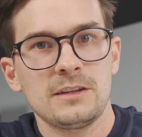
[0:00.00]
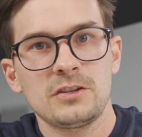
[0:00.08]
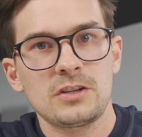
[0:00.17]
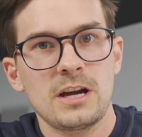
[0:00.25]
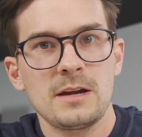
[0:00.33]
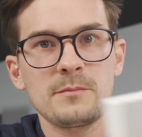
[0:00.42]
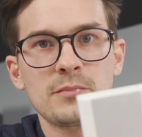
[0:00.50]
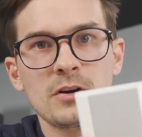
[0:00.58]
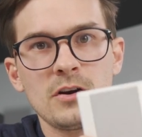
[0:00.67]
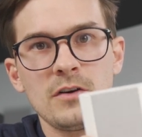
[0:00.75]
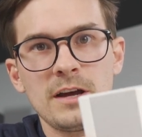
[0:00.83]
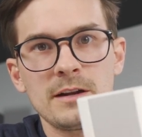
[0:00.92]
the Chime
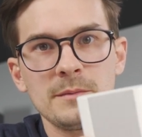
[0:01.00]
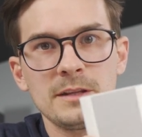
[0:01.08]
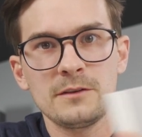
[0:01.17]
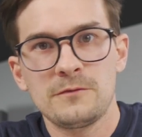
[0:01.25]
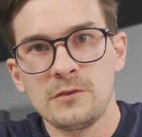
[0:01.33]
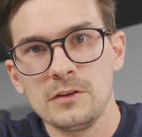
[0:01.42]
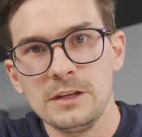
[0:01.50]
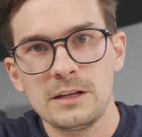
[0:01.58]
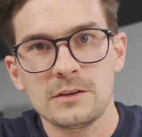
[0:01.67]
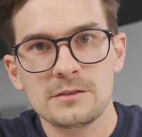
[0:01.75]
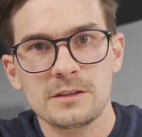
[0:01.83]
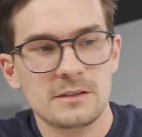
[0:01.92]
Pro and I'm in the full
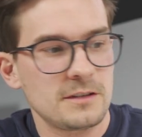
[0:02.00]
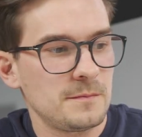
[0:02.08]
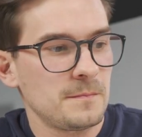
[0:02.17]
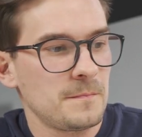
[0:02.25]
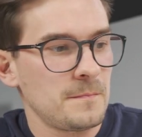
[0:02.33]
ecosystem.